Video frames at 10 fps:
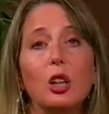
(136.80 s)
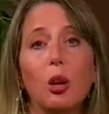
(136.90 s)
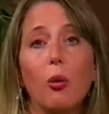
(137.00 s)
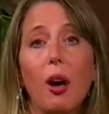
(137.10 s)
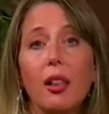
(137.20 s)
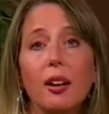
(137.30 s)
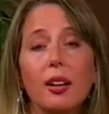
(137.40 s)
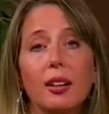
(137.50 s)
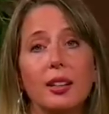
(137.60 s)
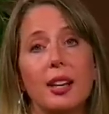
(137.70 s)

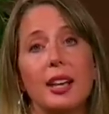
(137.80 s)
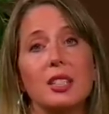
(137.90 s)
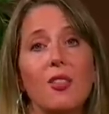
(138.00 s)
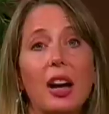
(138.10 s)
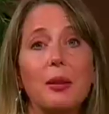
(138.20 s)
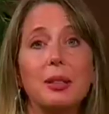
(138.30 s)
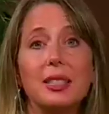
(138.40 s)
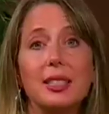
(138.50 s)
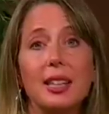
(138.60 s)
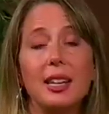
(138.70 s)
Chlorella contains
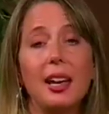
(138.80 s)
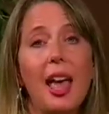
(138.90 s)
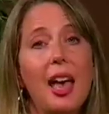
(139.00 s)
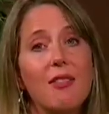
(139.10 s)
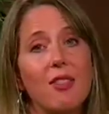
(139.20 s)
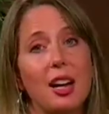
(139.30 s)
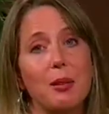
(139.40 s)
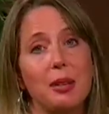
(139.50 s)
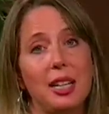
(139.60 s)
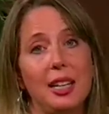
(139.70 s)
vitamin C and
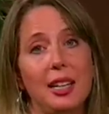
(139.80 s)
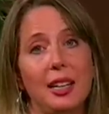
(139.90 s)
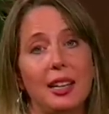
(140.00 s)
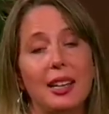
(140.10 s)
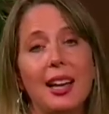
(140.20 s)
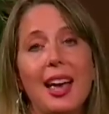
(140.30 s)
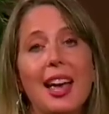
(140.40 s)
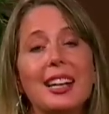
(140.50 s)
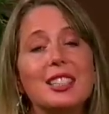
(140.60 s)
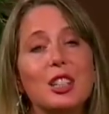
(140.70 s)
vitamin E
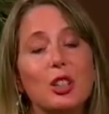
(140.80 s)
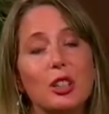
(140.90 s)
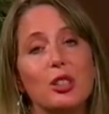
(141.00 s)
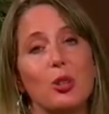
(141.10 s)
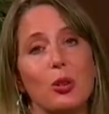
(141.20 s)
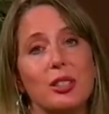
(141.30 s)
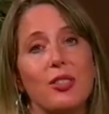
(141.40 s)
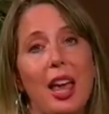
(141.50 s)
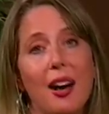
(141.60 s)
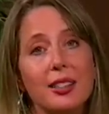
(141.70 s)
and is a good source
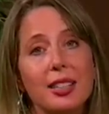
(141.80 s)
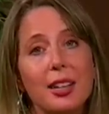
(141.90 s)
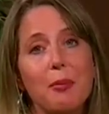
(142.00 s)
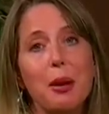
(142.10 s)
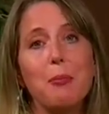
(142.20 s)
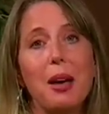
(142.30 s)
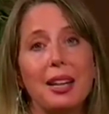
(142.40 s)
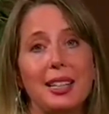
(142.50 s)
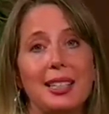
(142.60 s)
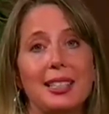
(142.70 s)
of calcium,
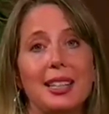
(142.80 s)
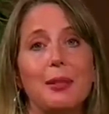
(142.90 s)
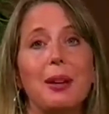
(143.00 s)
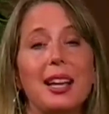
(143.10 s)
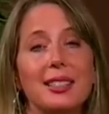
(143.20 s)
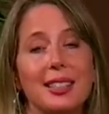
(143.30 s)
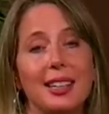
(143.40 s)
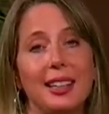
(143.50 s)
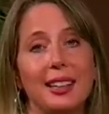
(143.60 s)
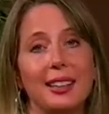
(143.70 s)
magnesium, and
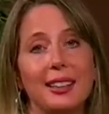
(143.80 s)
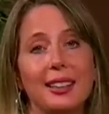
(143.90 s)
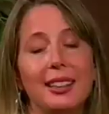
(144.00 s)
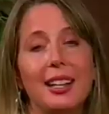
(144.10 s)
zinc.